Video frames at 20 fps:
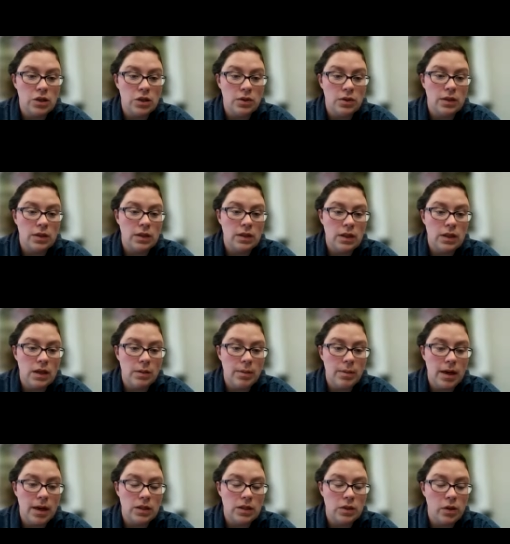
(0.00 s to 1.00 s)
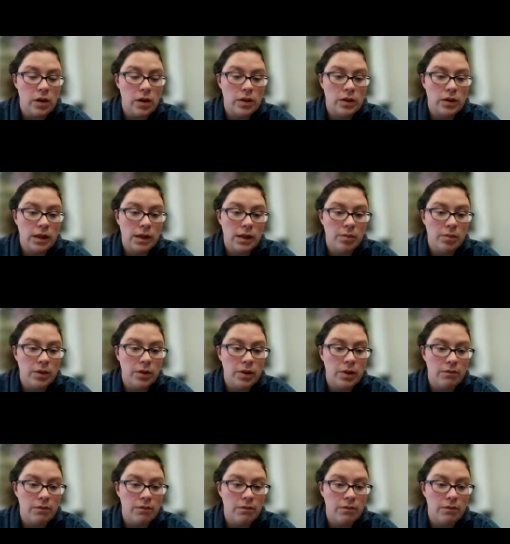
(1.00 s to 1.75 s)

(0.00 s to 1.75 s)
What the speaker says: you can see my soil sample